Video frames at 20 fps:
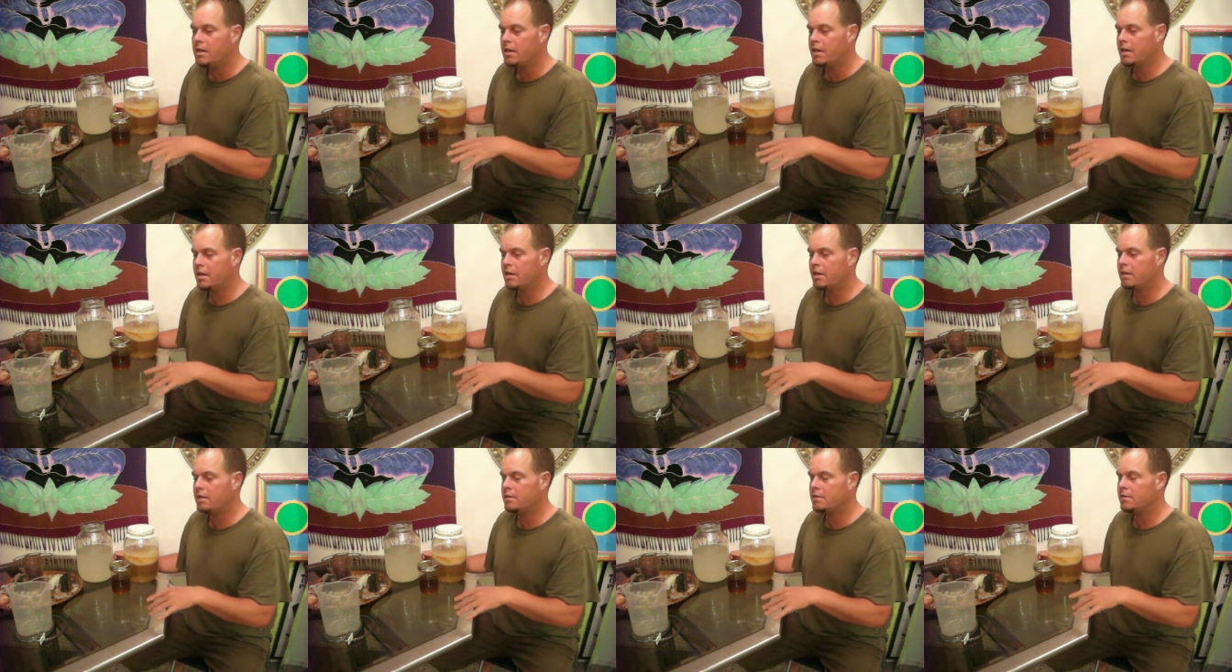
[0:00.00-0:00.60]

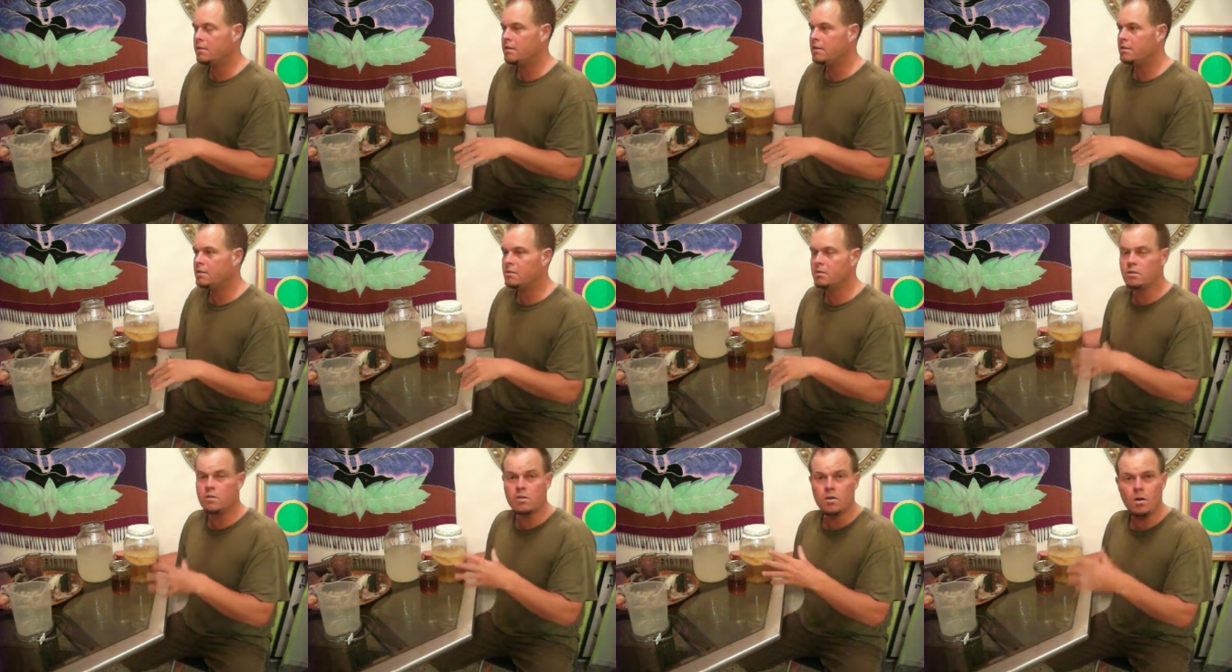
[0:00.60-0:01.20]
It can
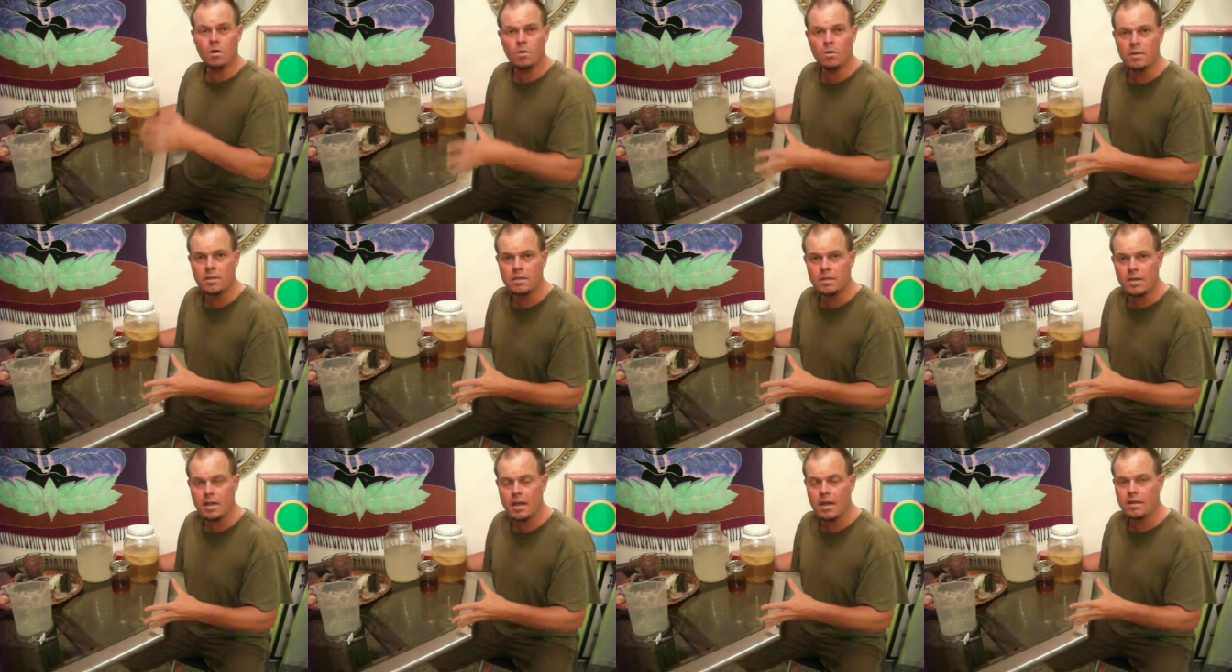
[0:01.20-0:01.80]
lead to
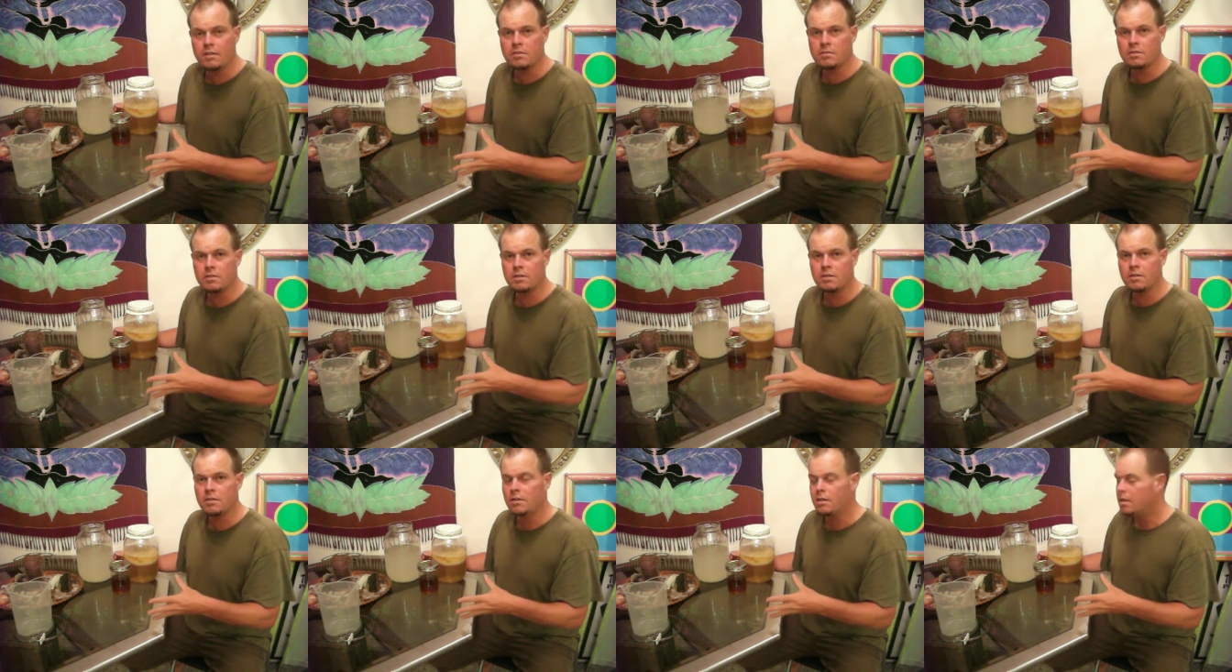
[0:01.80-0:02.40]
colon
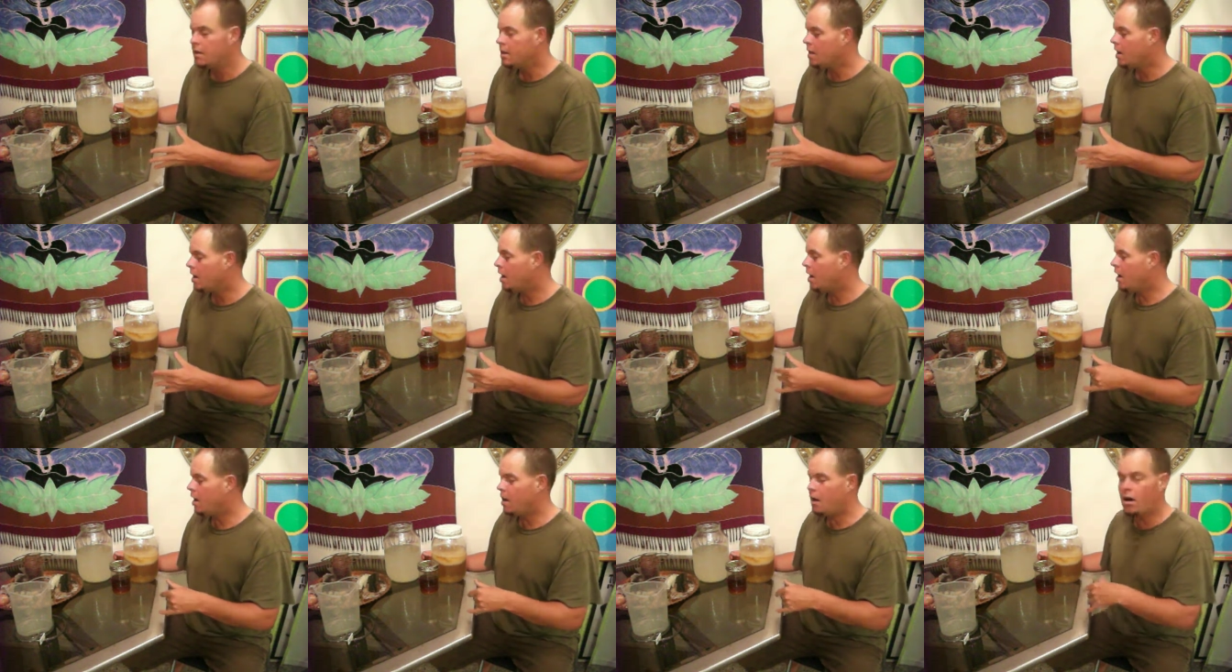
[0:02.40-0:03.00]
cancer,
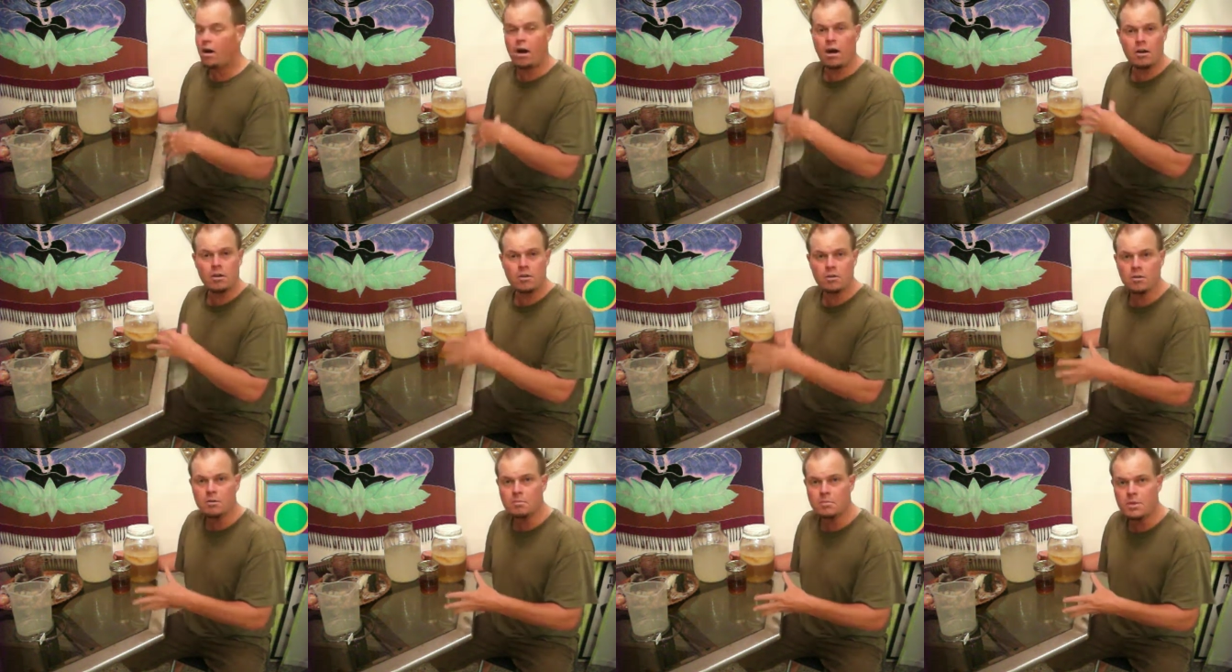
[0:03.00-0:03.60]

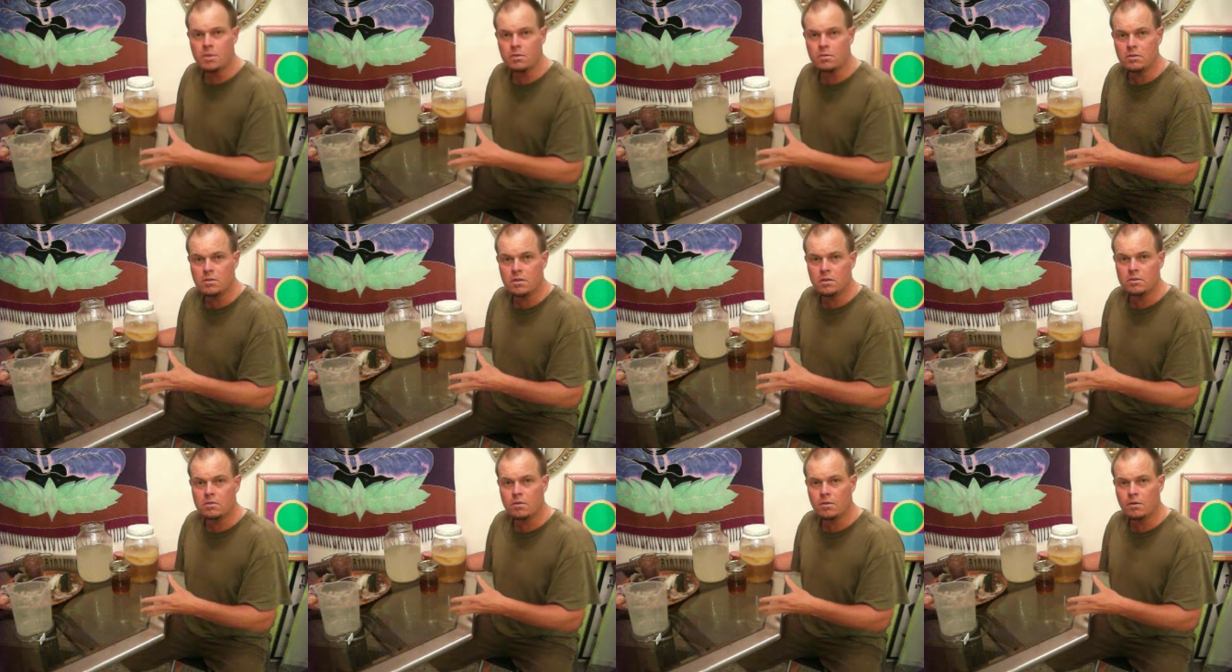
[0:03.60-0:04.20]
autoimmune
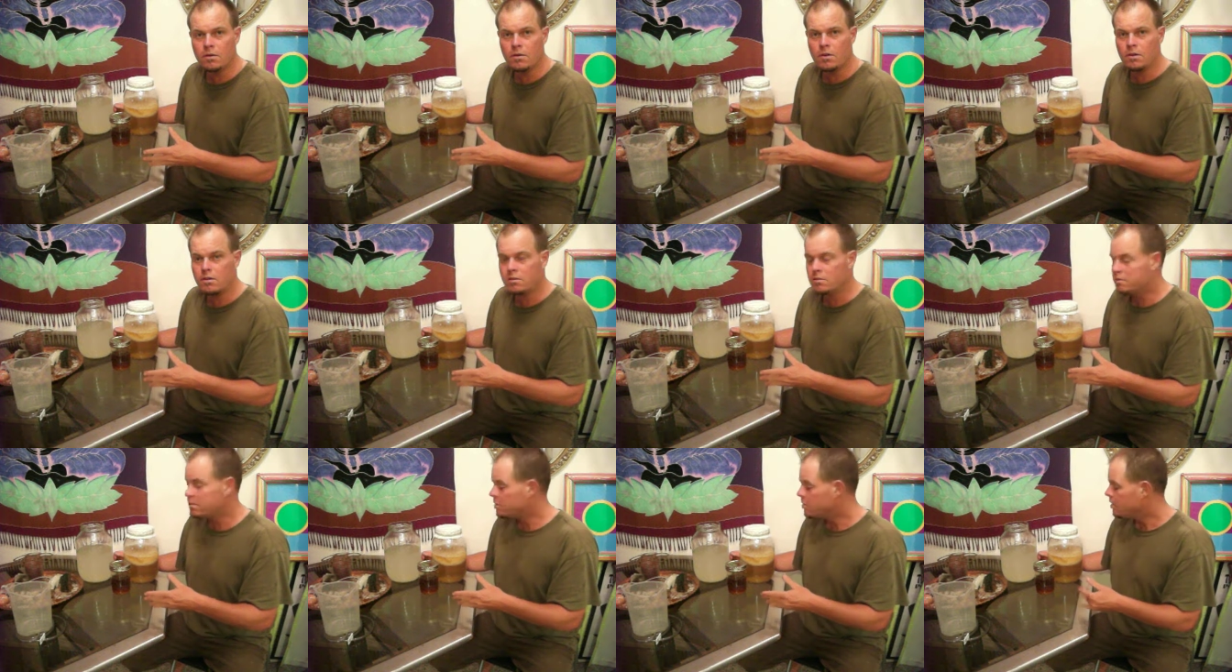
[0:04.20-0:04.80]
disorders.